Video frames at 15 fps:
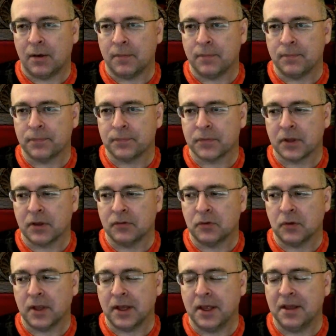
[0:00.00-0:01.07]
So like
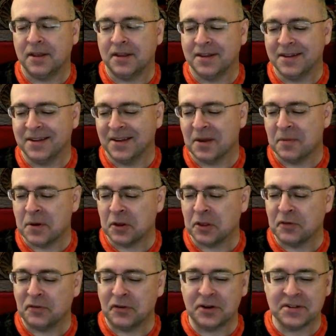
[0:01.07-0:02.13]
about the
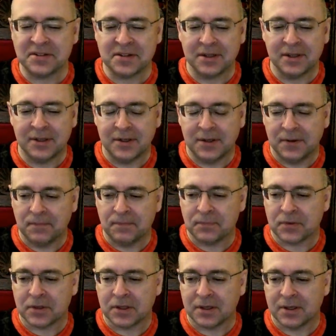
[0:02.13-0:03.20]
first
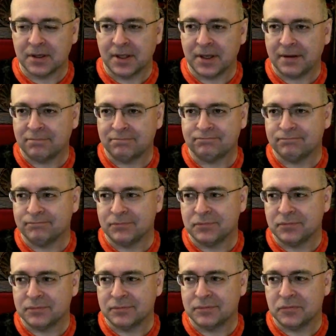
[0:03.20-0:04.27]
like
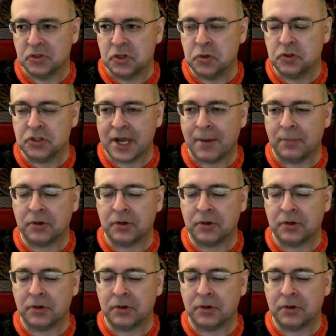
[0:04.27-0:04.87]
two chapters,